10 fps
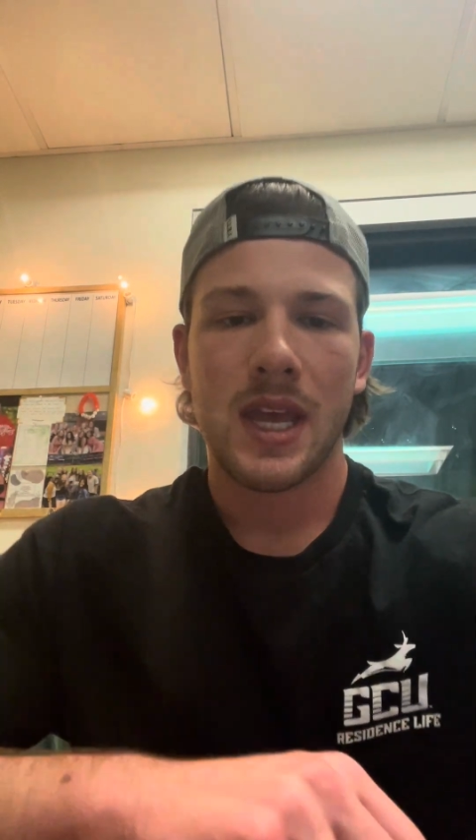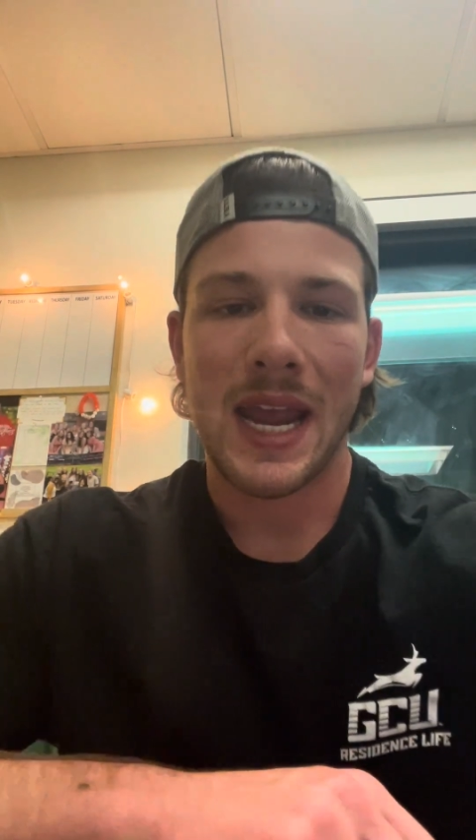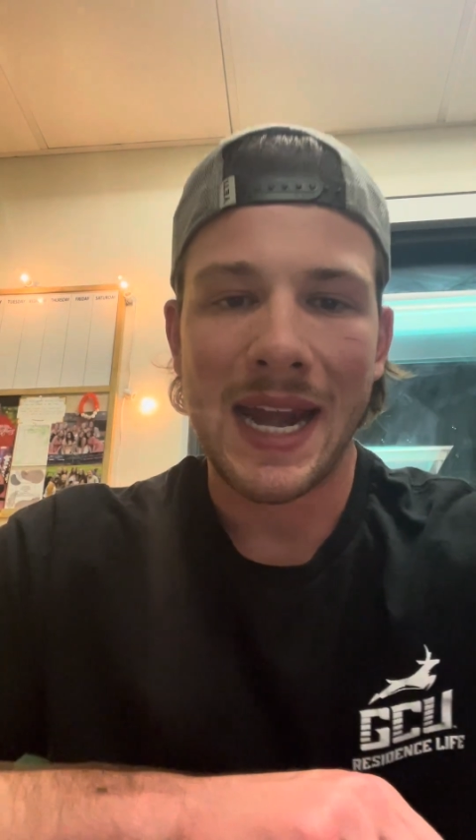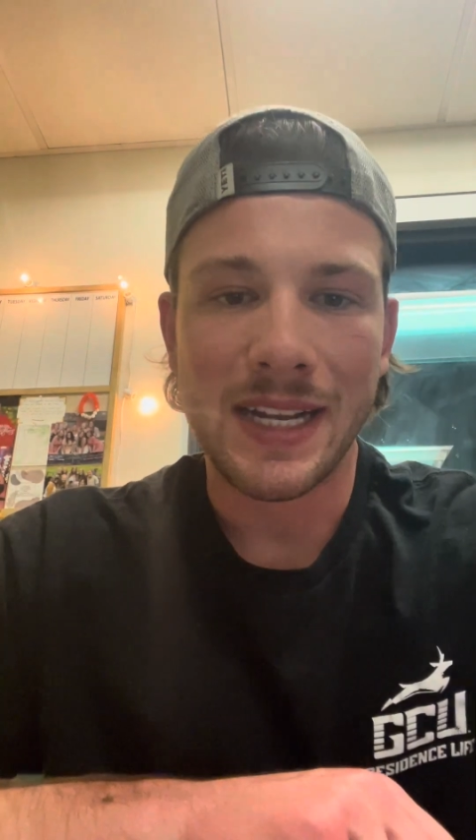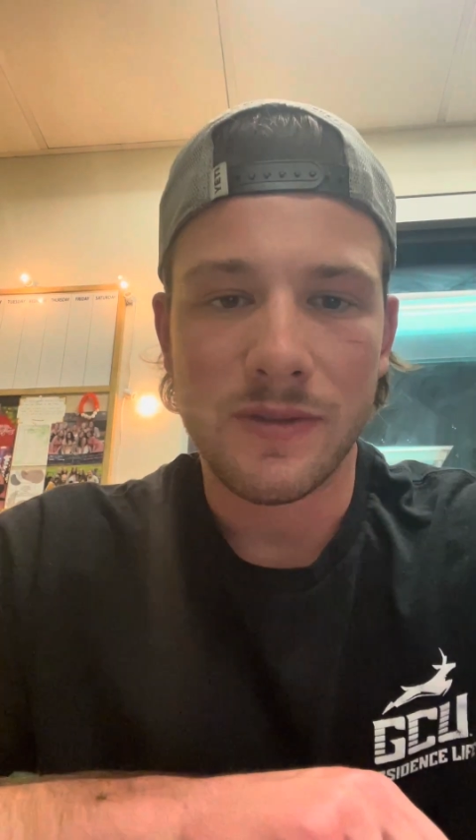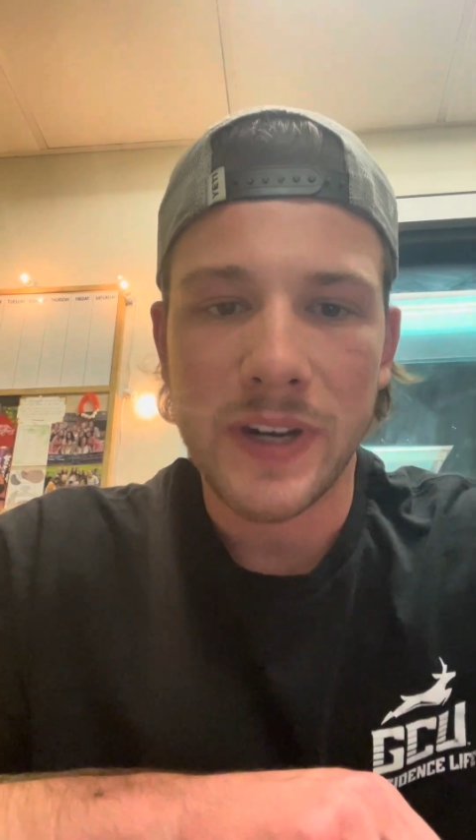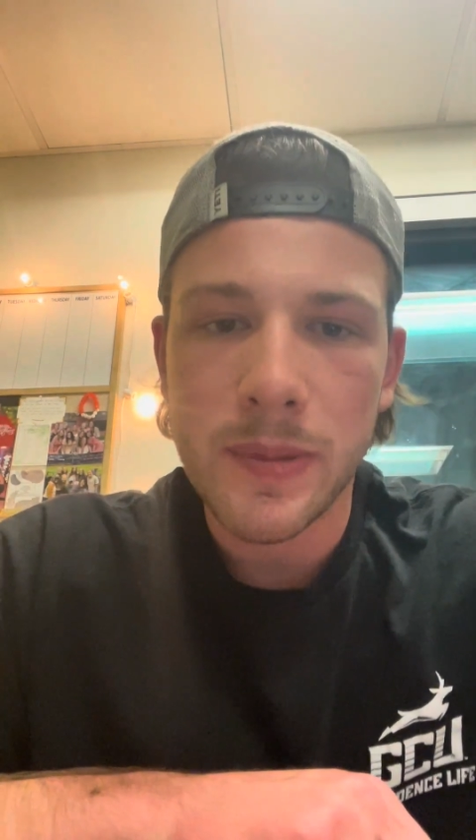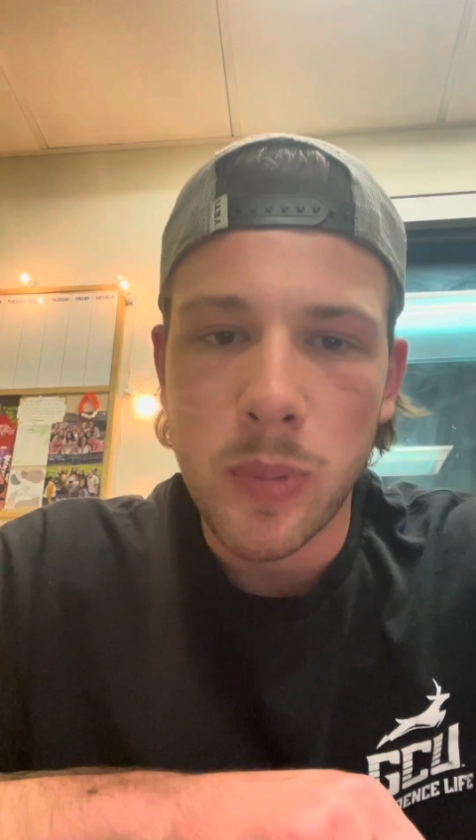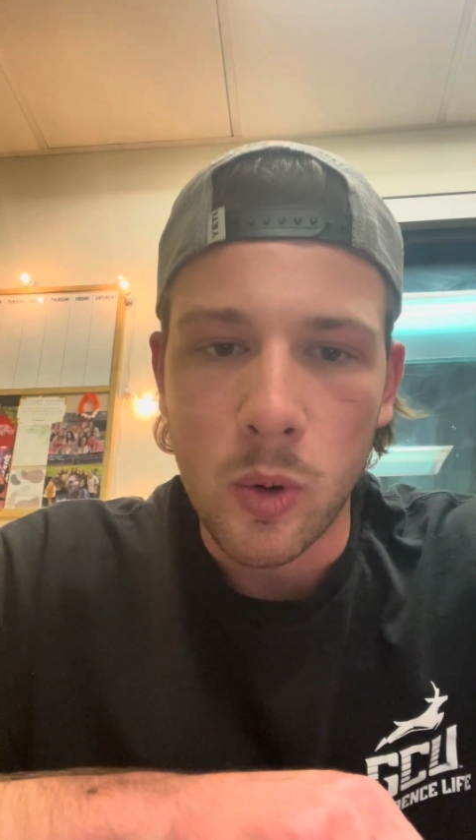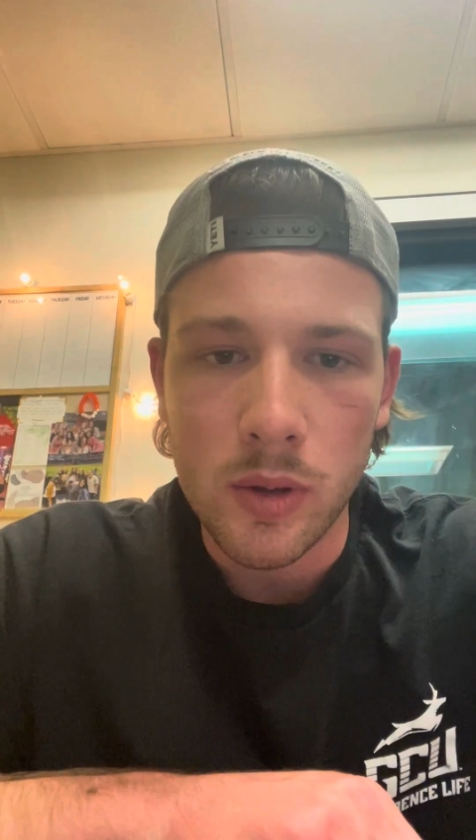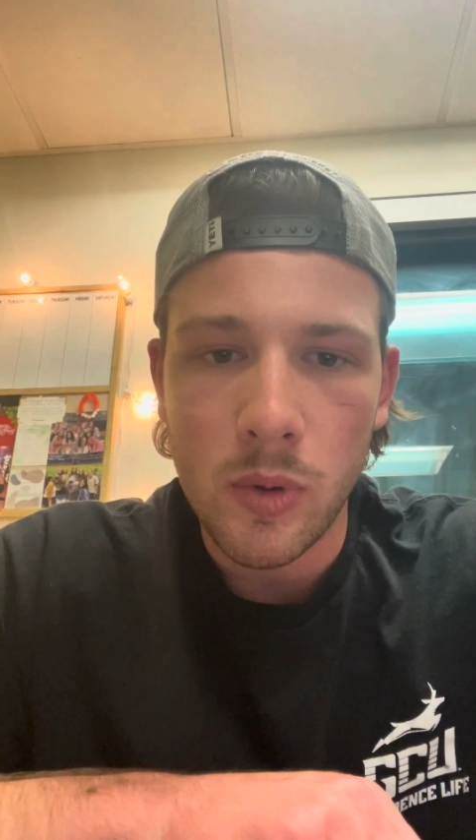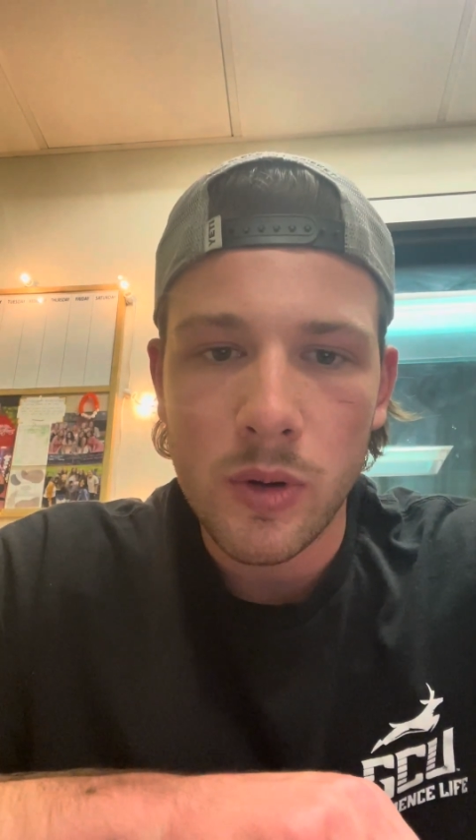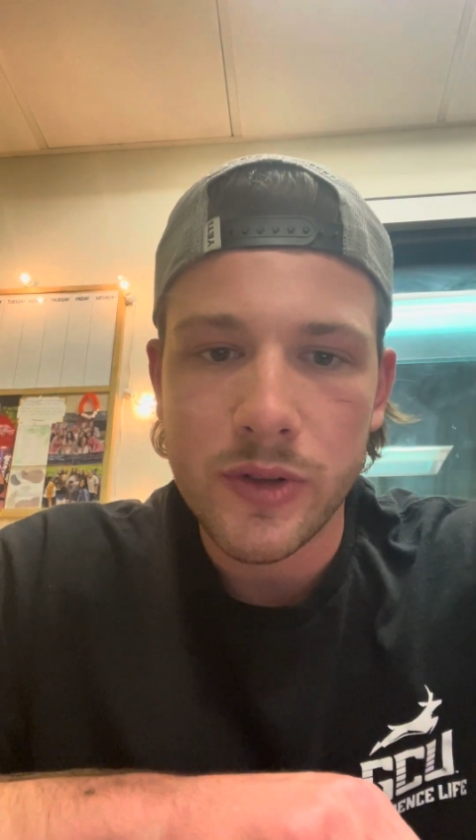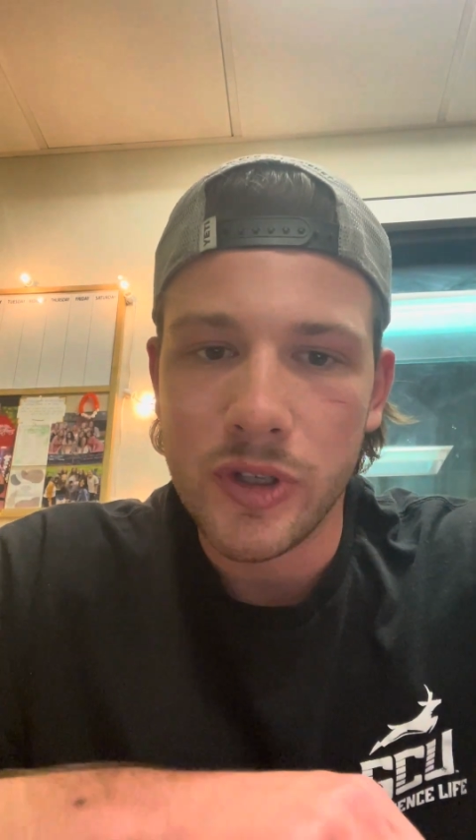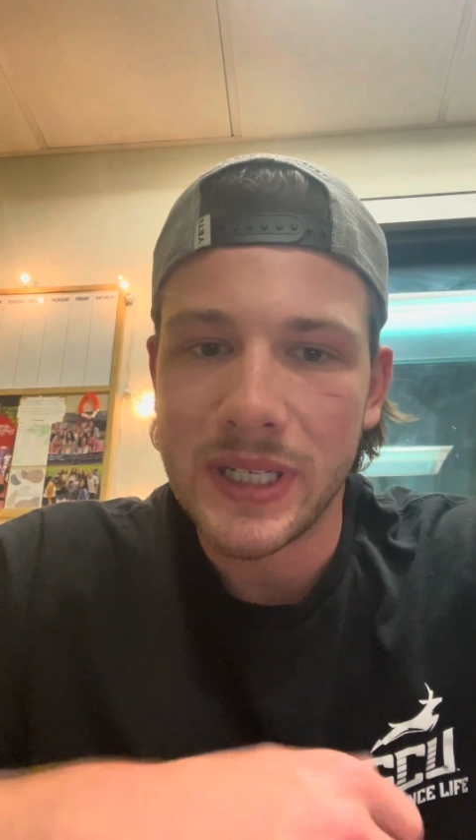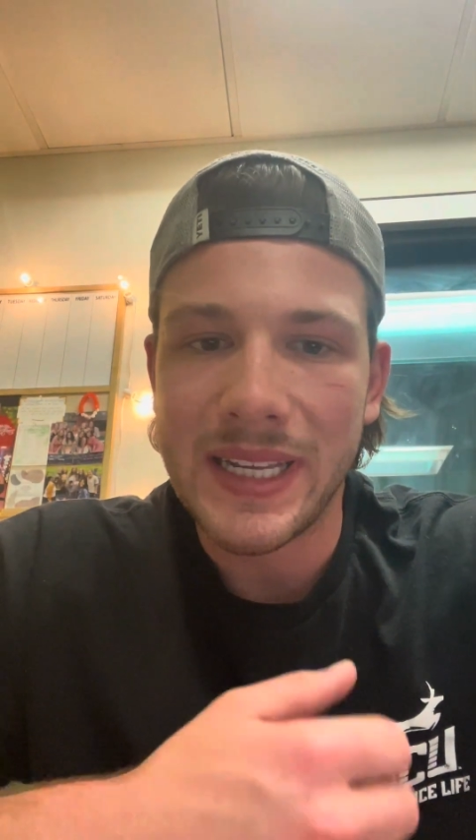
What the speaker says: and it's very portable, so you can